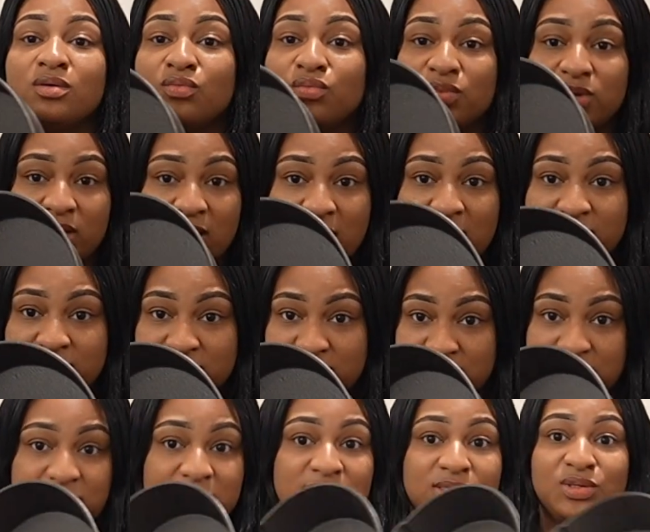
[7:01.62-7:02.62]
we lost
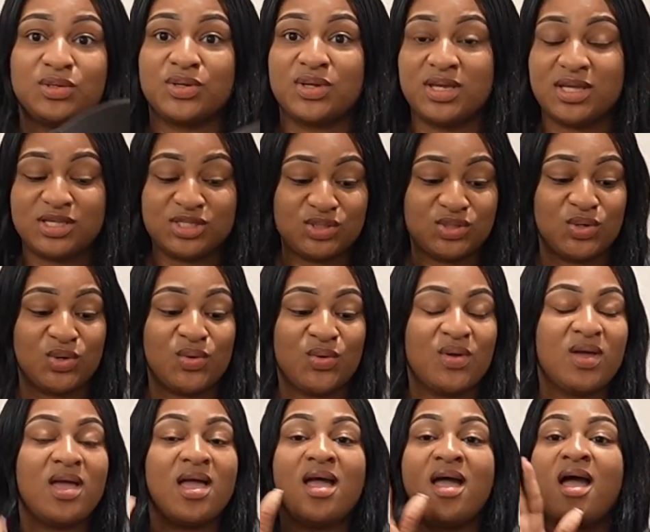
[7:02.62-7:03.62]
it. Okay, so
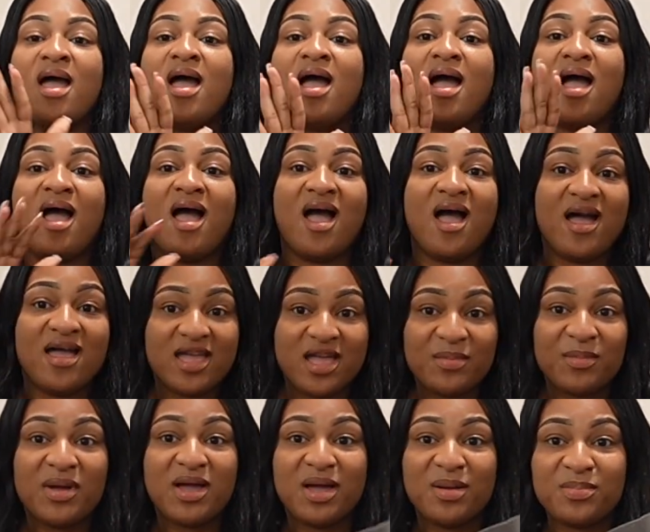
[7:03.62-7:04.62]
I am
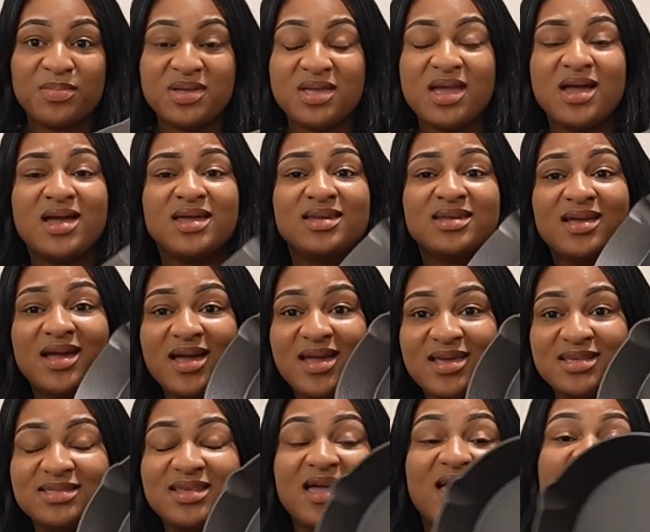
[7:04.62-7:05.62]
happy, and
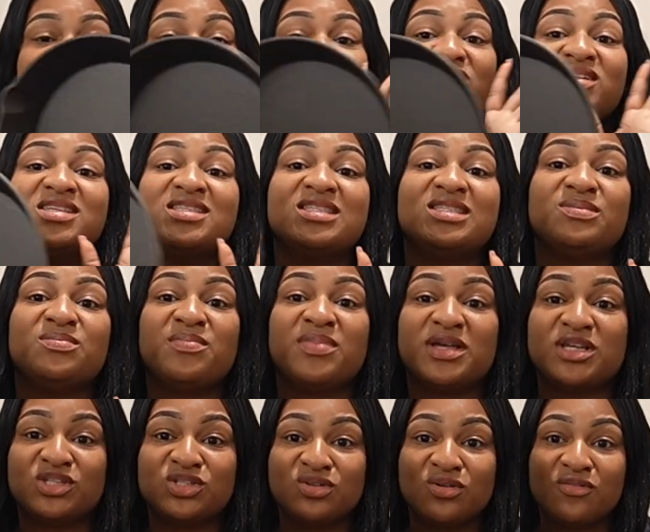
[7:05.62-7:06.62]
guys, I have a
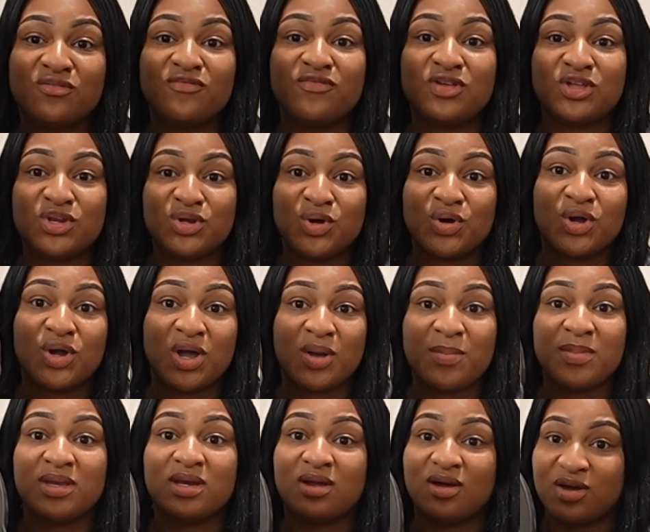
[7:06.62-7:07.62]
special video
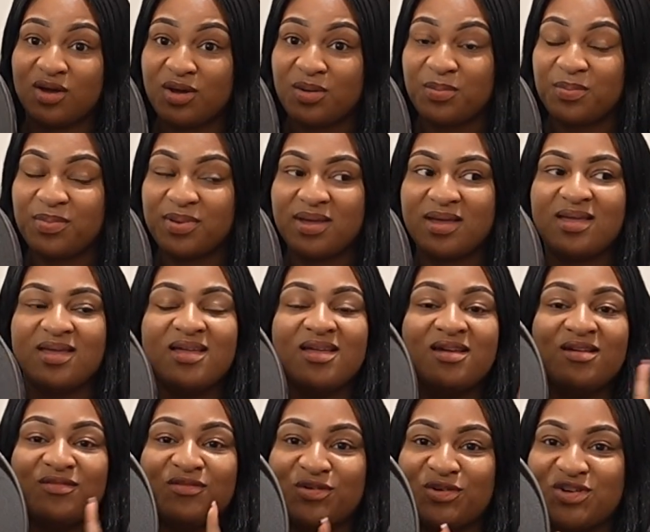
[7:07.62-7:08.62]
coming up
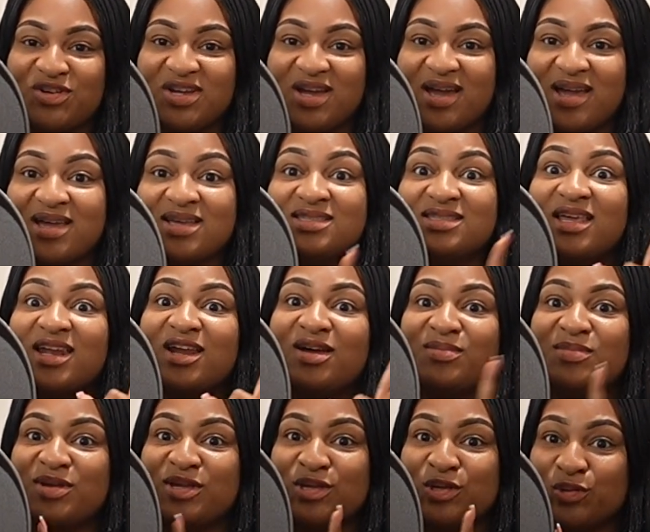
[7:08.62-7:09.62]
for you guys that I'll
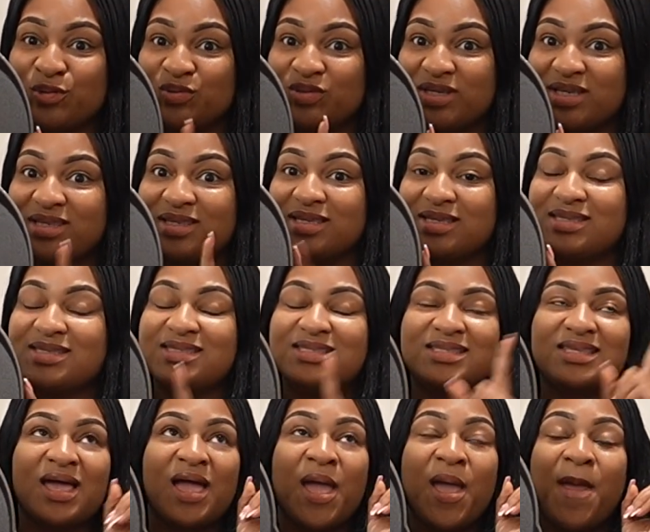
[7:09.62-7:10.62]
be using
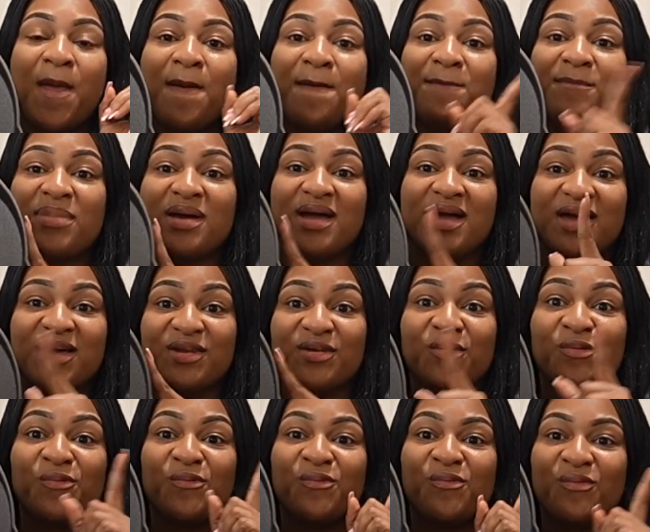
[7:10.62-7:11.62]
this pan
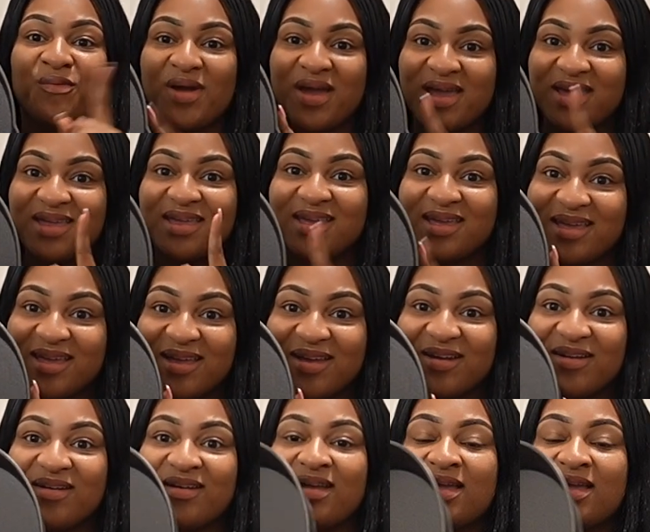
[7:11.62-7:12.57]
right here.